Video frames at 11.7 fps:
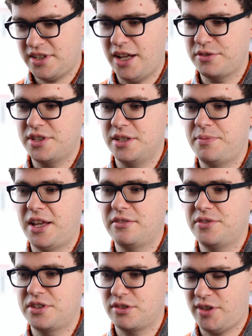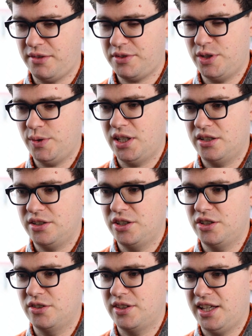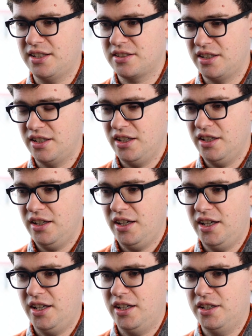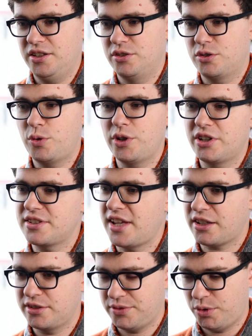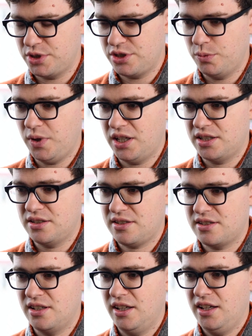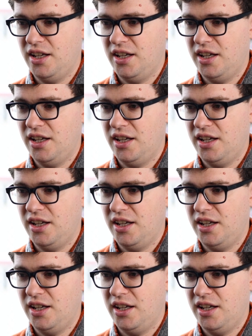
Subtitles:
touted benefits of GraphQL, that you query exactly for what you want.